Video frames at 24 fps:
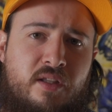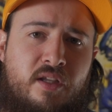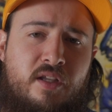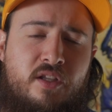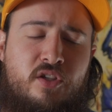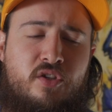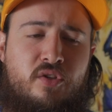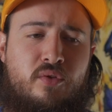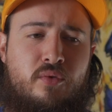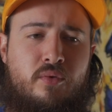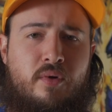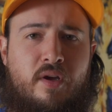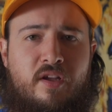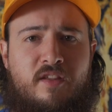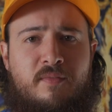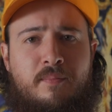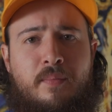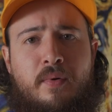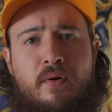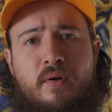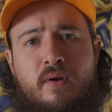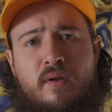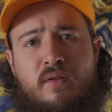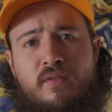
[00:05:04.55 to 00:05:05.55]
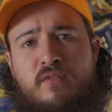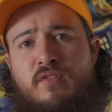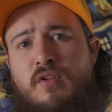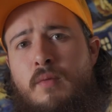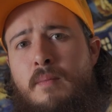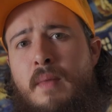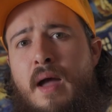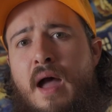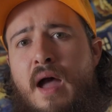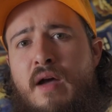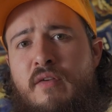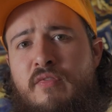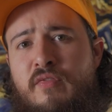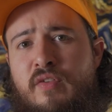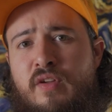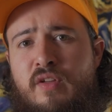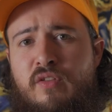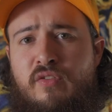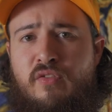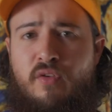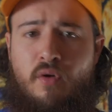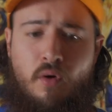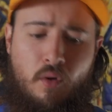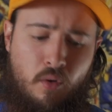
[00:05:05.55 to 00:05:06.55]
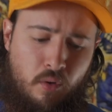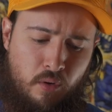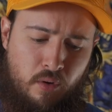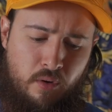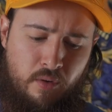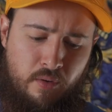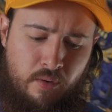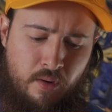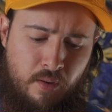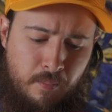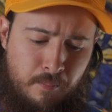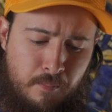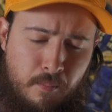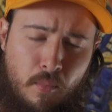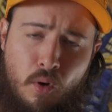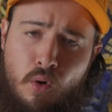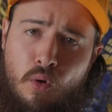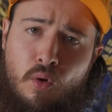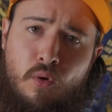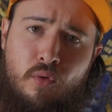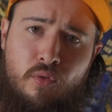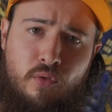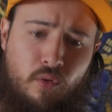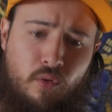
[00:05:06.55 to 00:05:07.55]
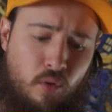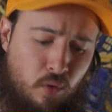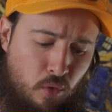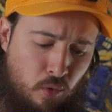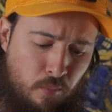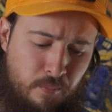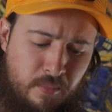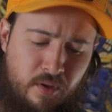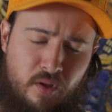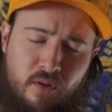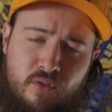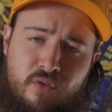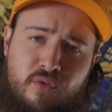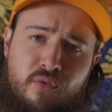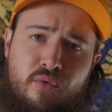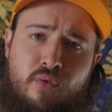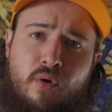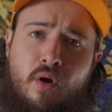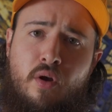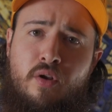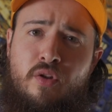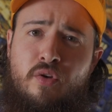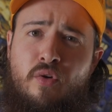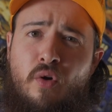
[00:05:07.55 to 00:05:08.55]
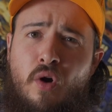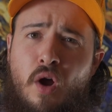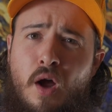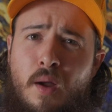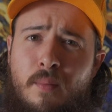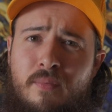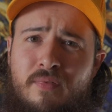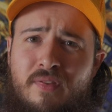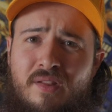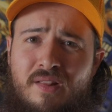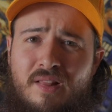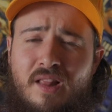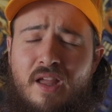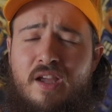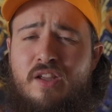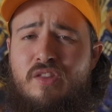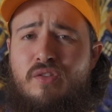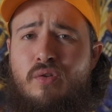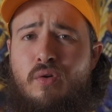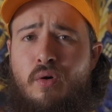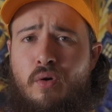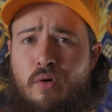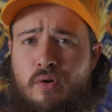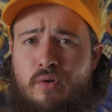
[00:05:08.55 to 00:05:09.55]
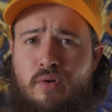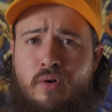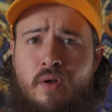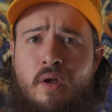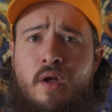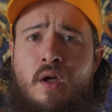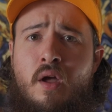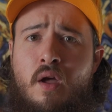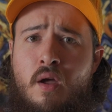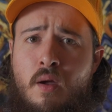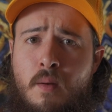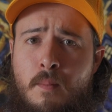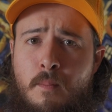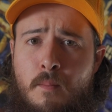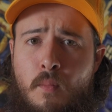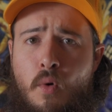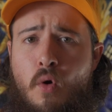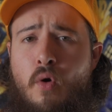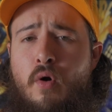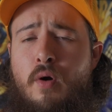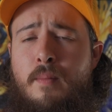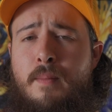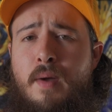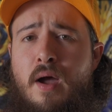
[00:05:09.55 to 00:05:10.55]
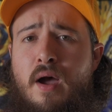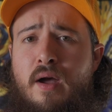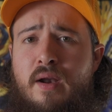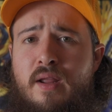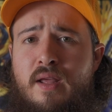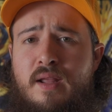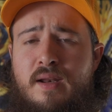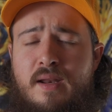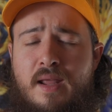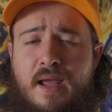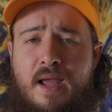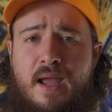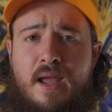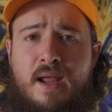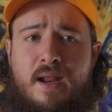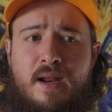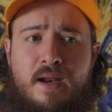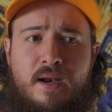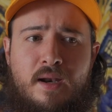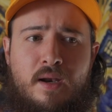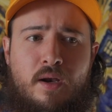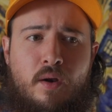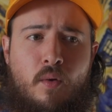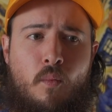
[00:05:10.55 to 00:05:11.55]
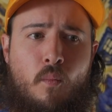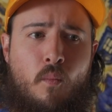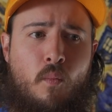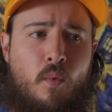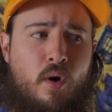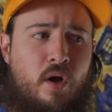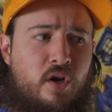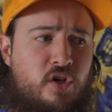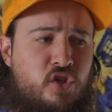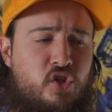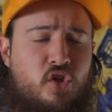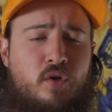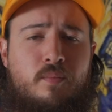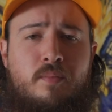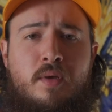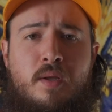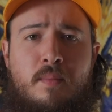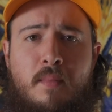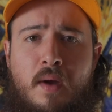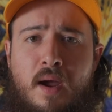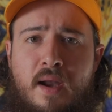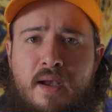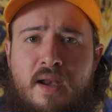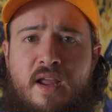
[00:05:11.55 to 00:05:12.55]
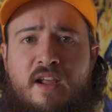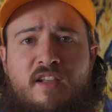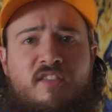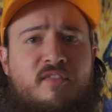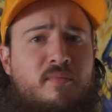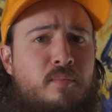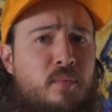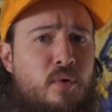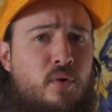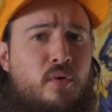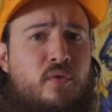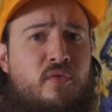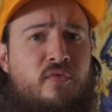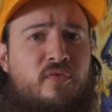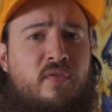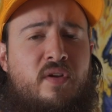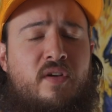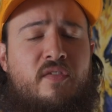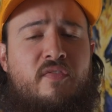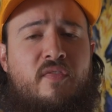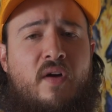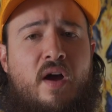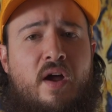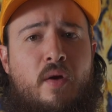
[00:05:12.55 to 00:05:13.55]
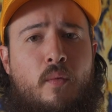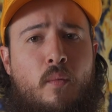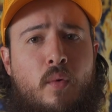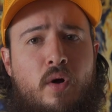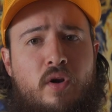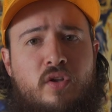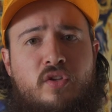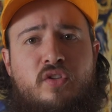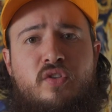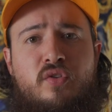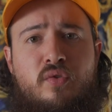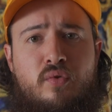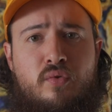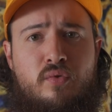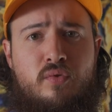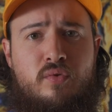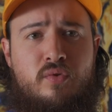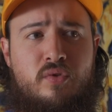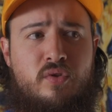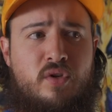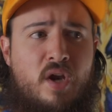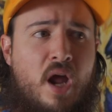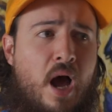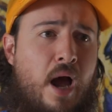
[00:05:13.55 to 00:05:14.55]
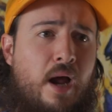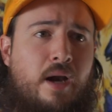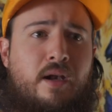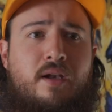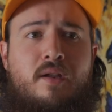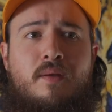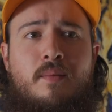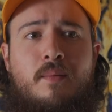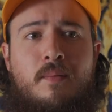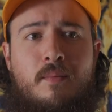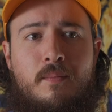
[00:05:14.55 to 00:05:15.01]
Did you experience some aphids or mold or mildew on your hops? I'd like to learn more about it and what should be my next move if I want to not